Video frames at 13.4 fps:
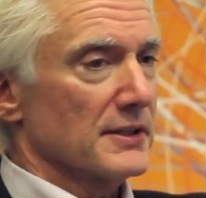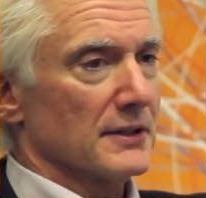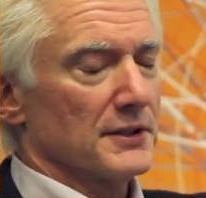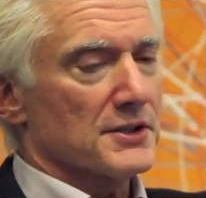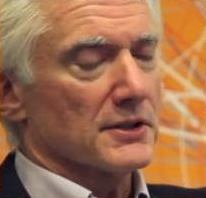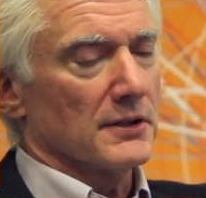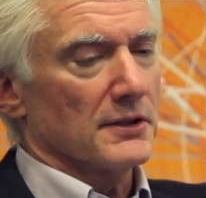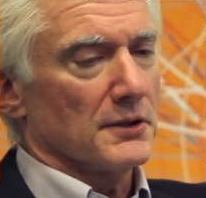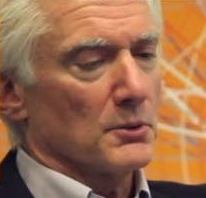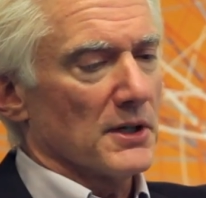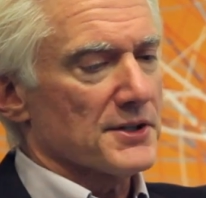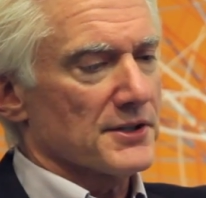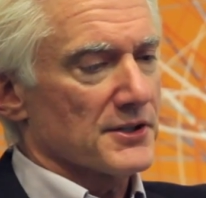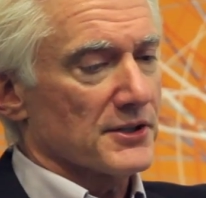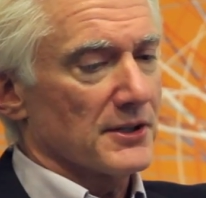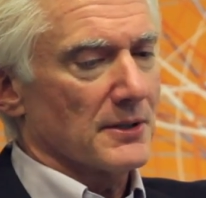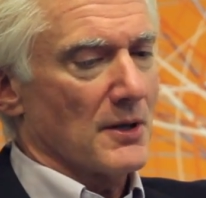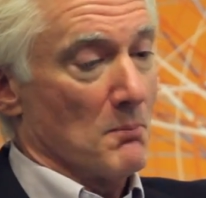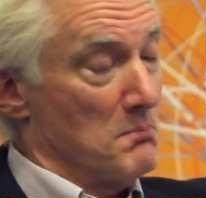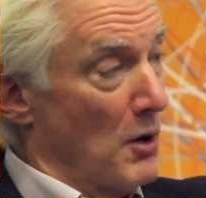at least in the U.S., is that
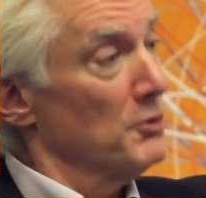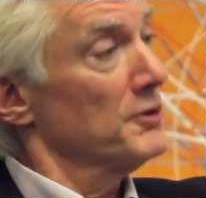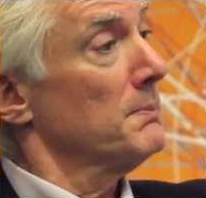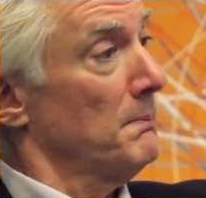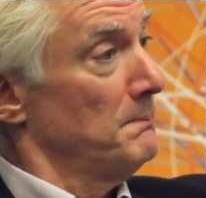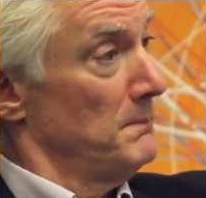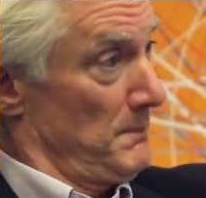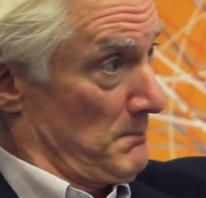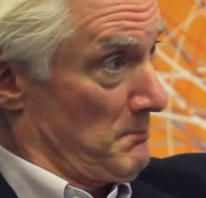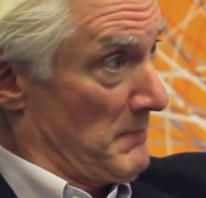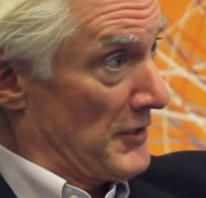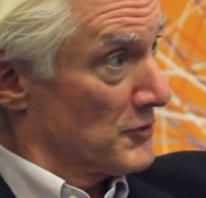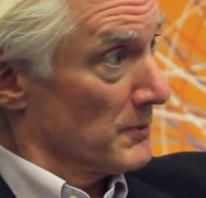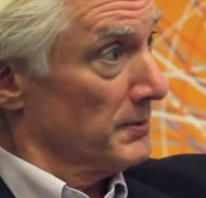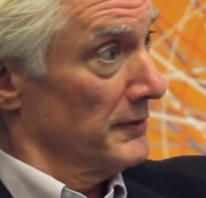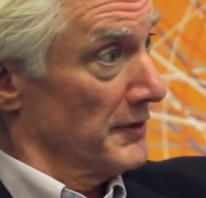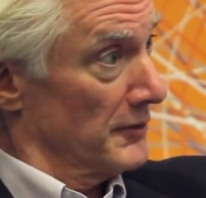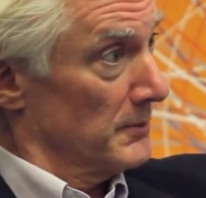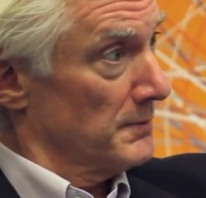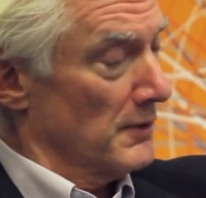both major
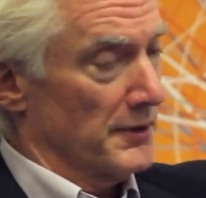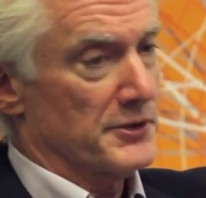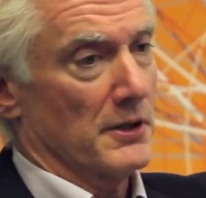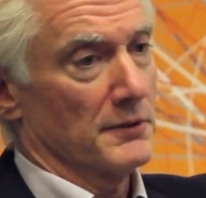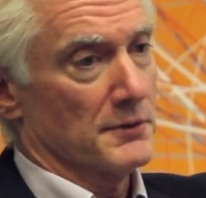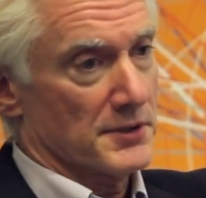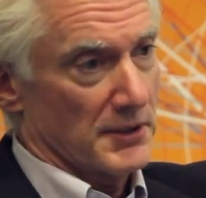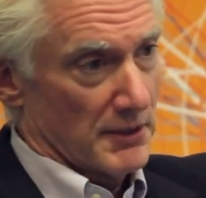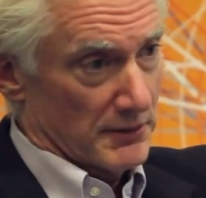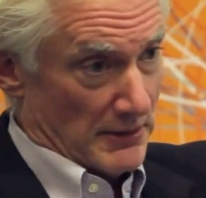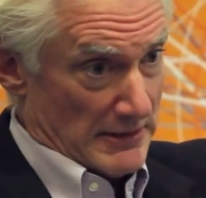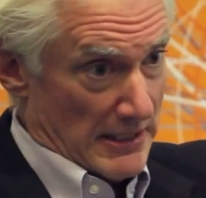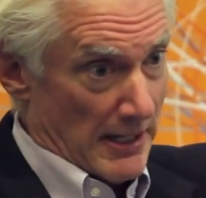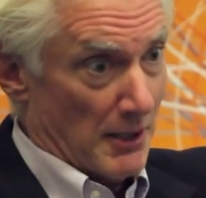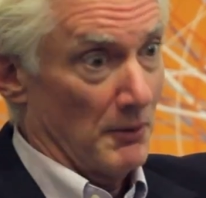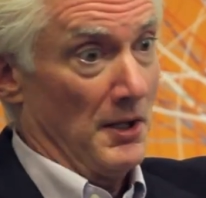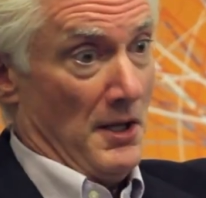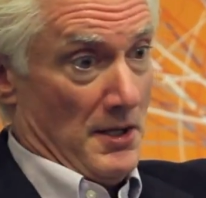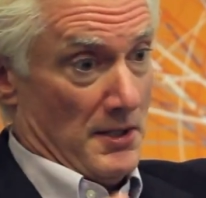political parties understand now